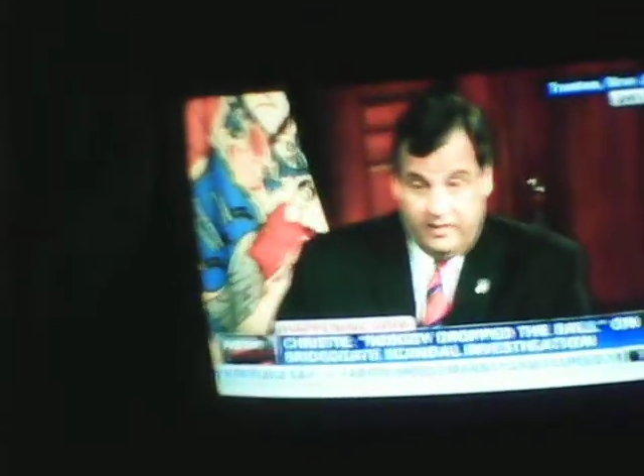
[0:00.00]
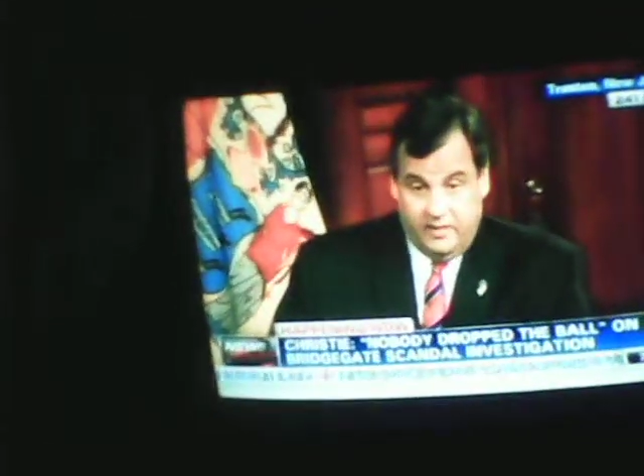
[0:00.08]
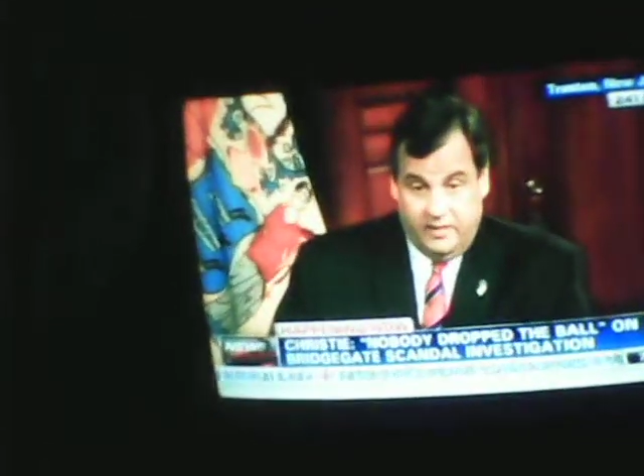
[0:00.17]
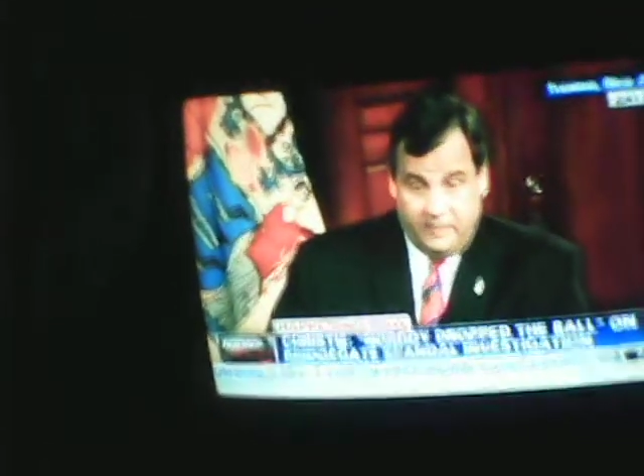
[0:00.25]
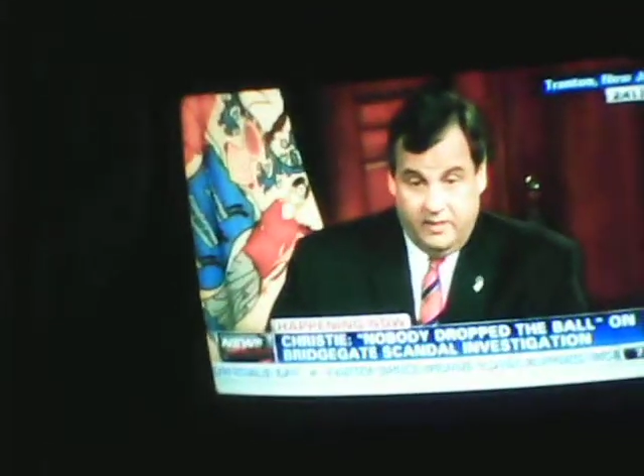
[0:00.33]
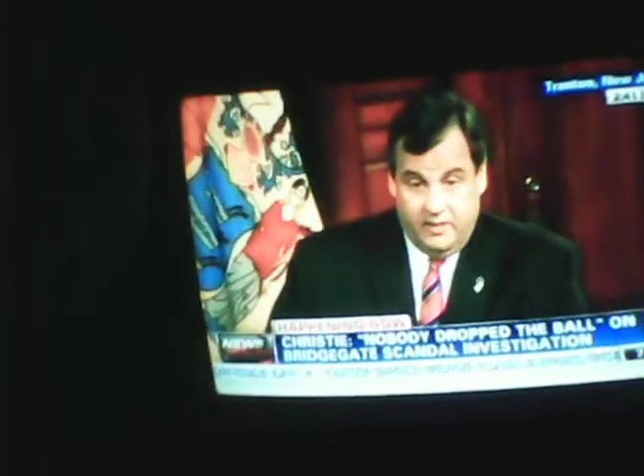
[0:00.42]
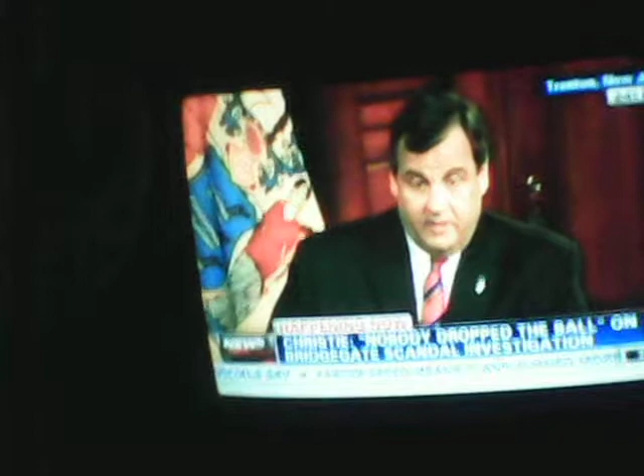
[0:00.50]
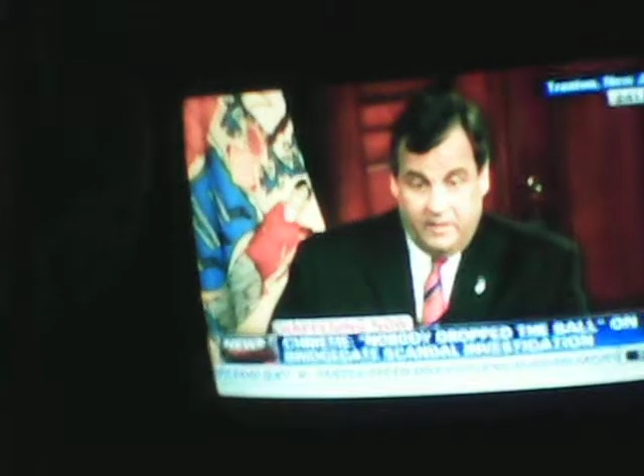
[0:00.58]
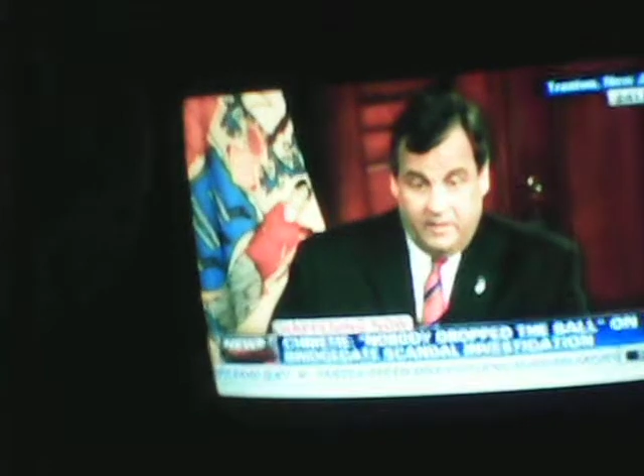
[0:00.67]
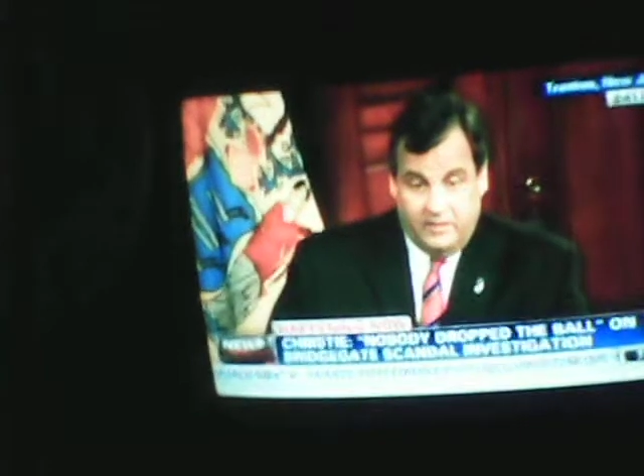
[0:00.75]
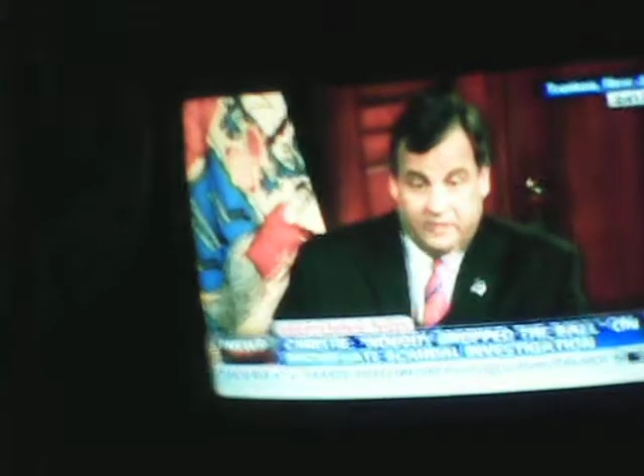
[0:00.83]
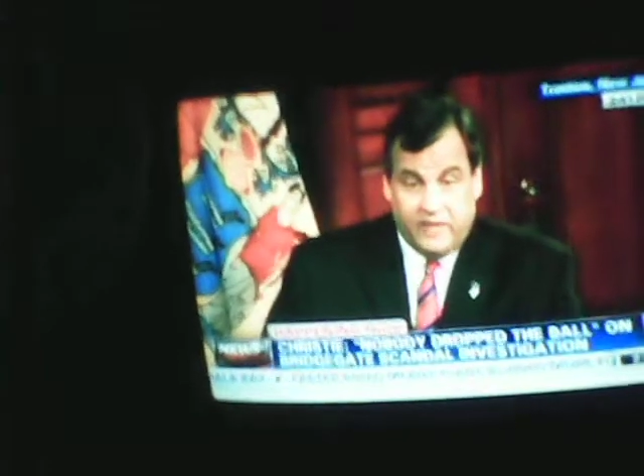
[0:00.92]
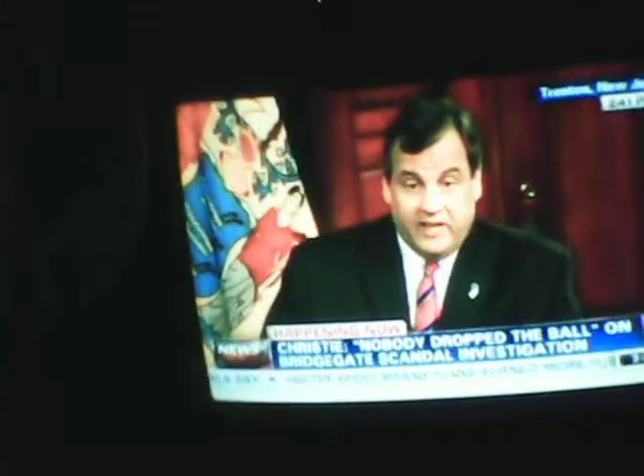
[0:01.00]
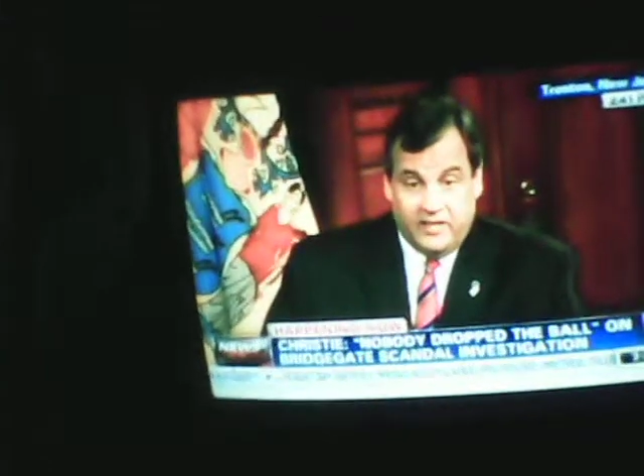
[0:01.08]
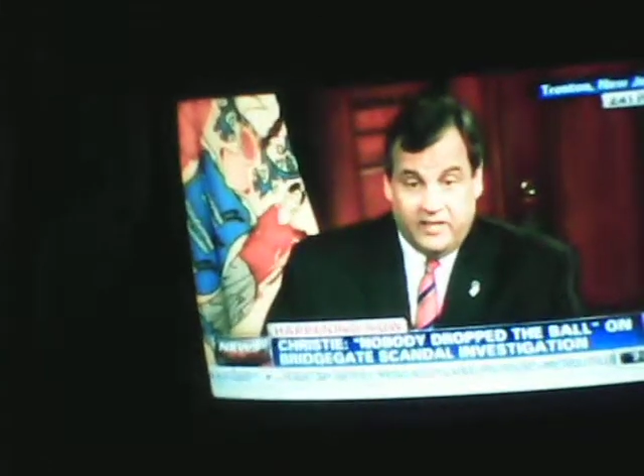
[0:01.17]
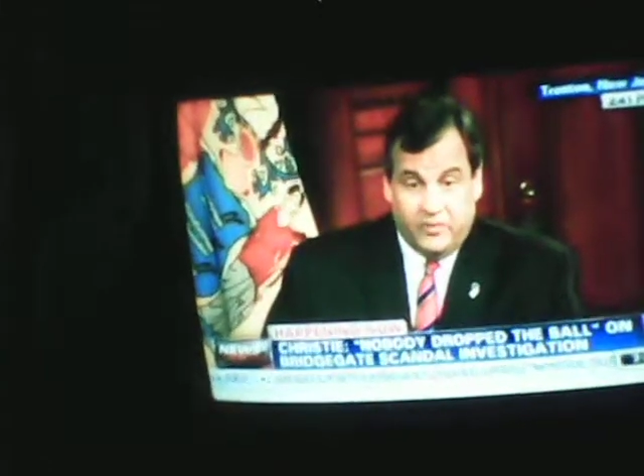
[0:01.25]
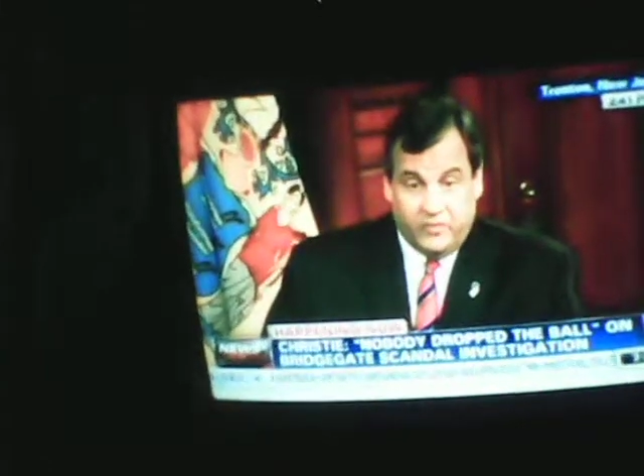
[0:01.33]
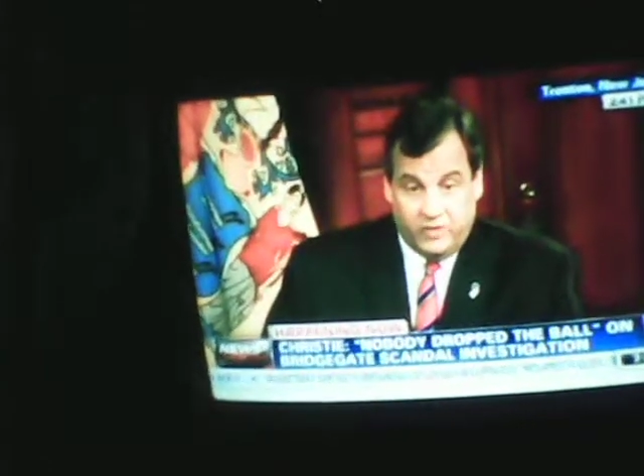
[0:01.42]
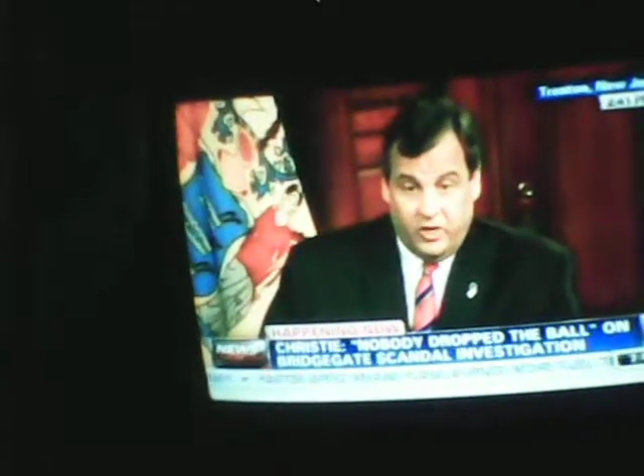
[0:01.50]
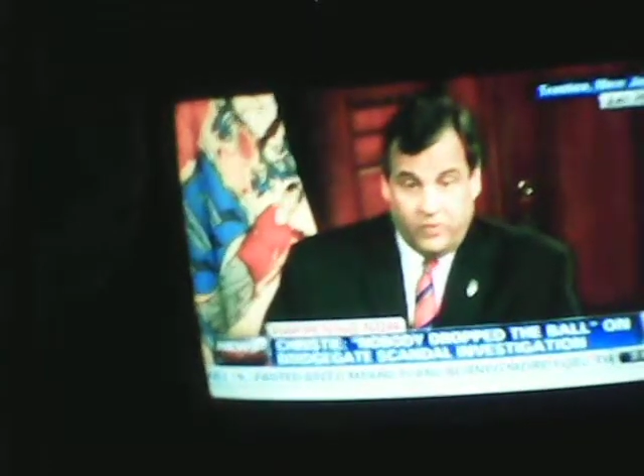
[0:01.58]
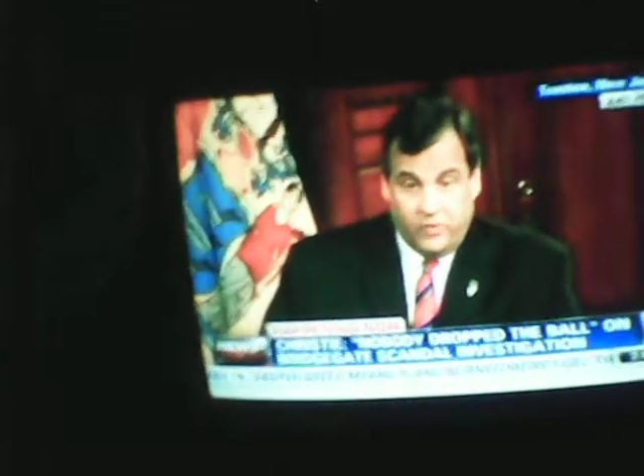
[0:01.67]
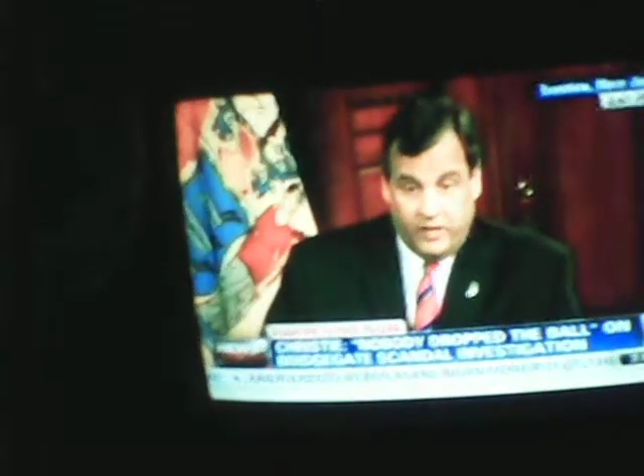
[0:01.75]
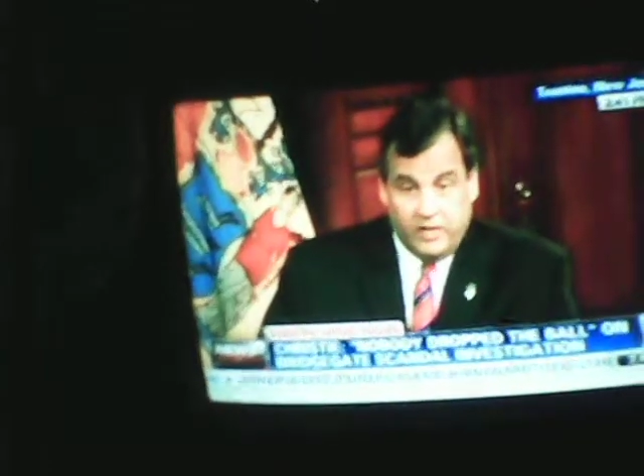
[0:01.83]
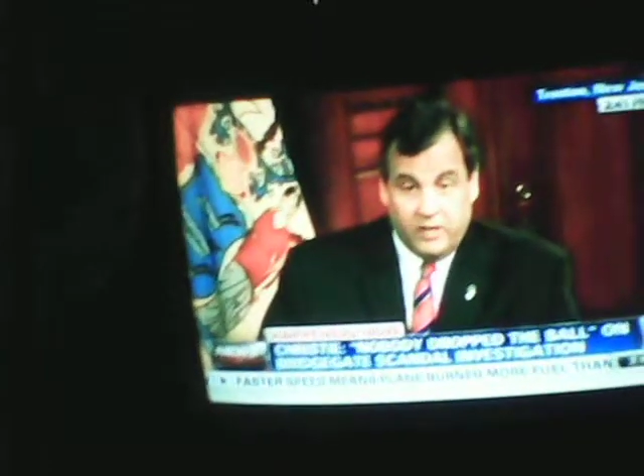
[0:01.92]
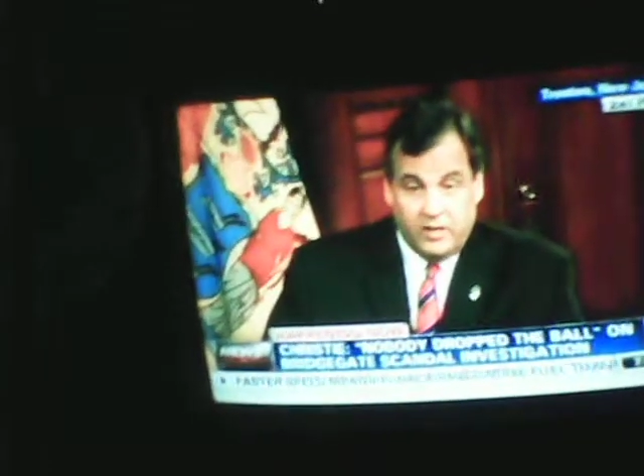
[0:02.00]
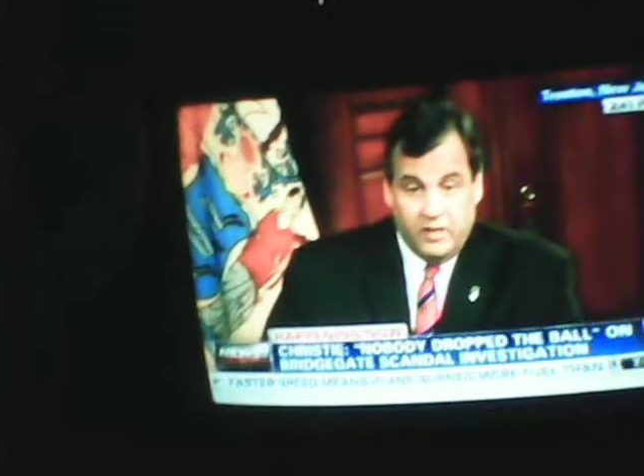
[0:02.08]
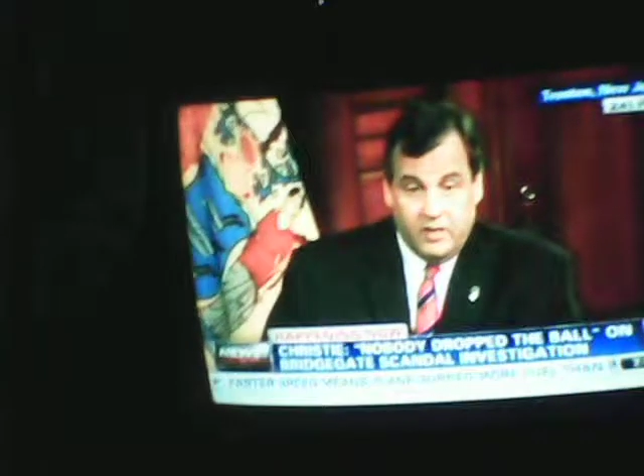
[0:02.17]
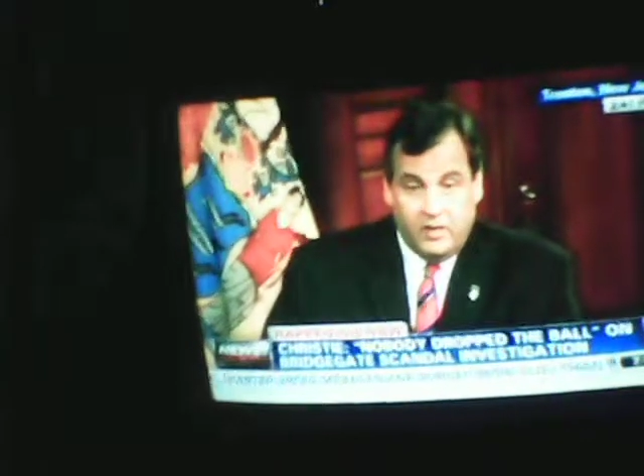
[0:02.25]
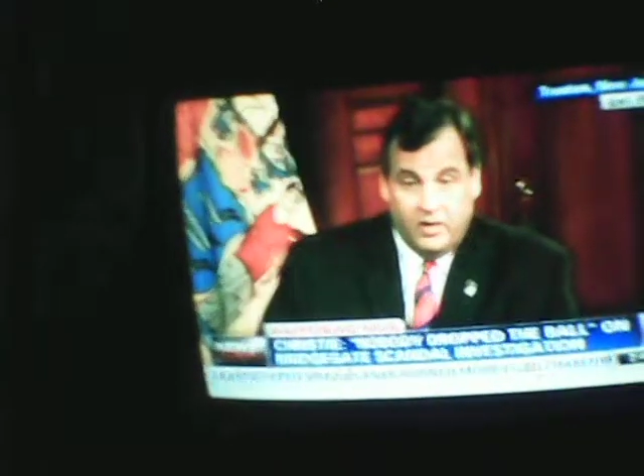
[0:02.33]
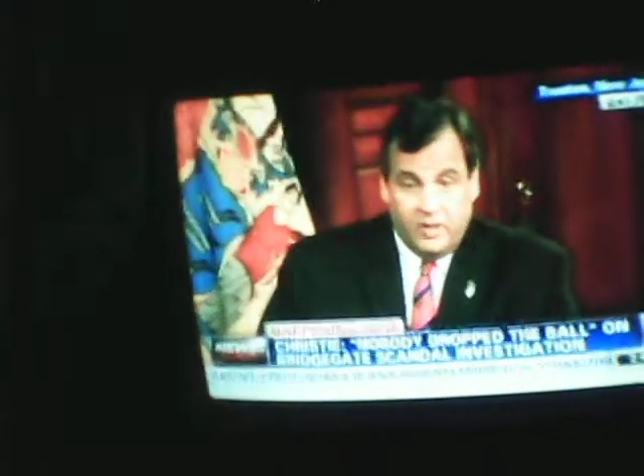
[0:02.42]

Let's just cover this story for eternity.